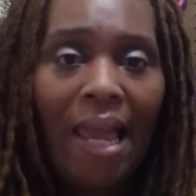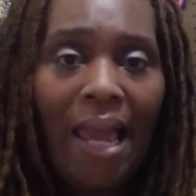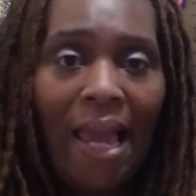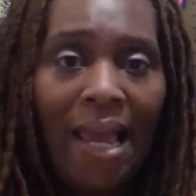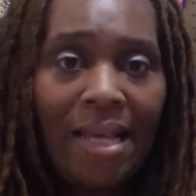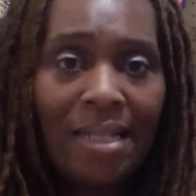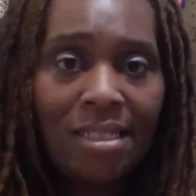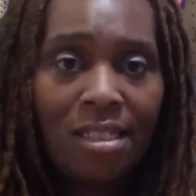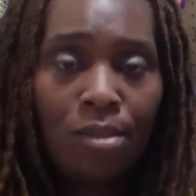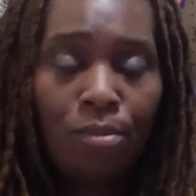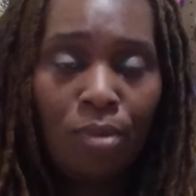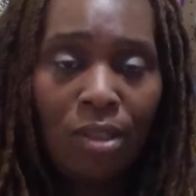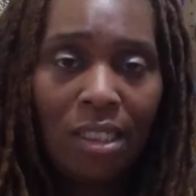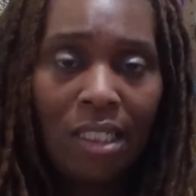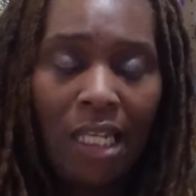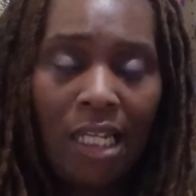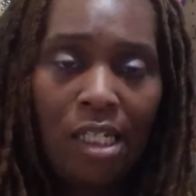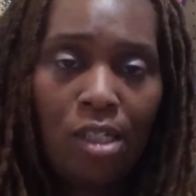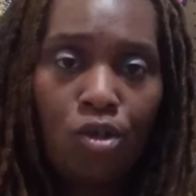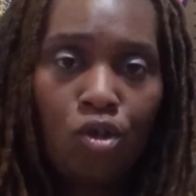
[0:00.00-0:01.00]
as it
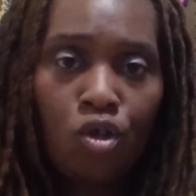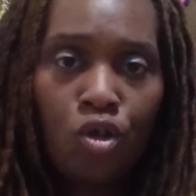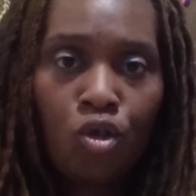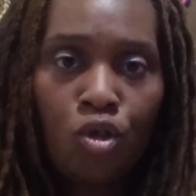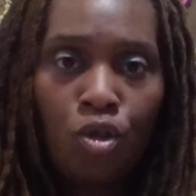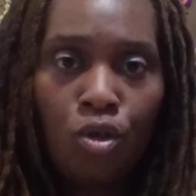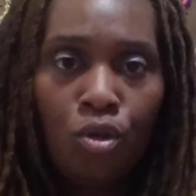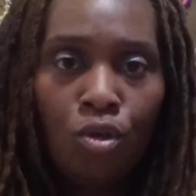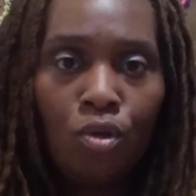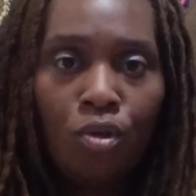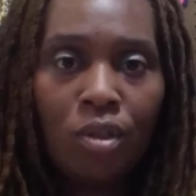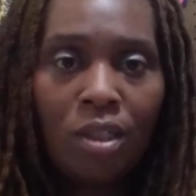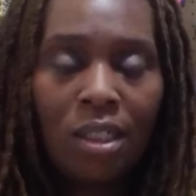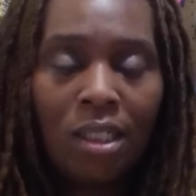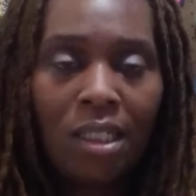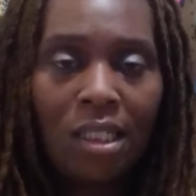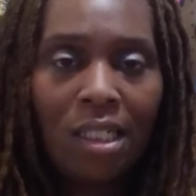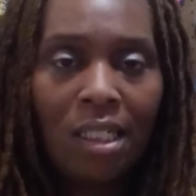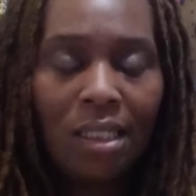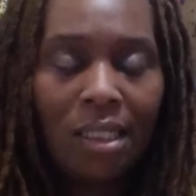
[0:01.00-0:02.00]
relates to
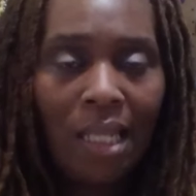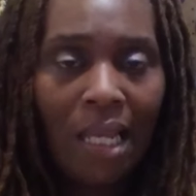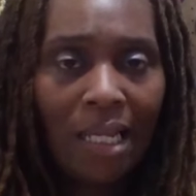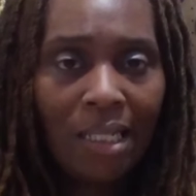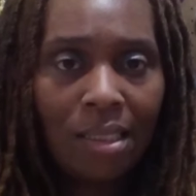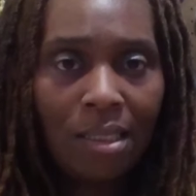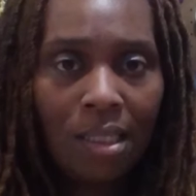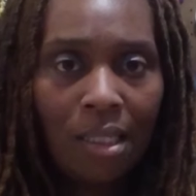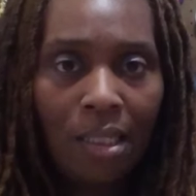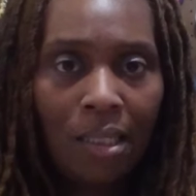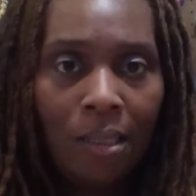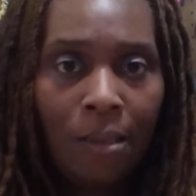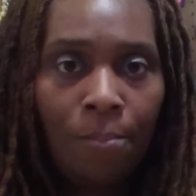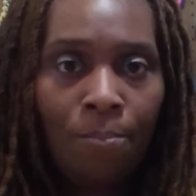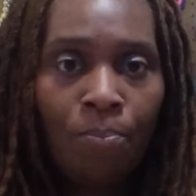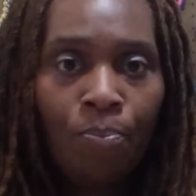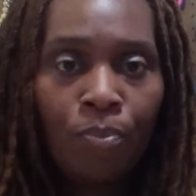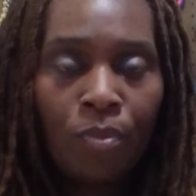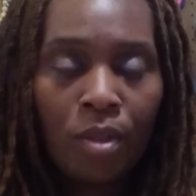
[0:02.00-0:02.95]
connecting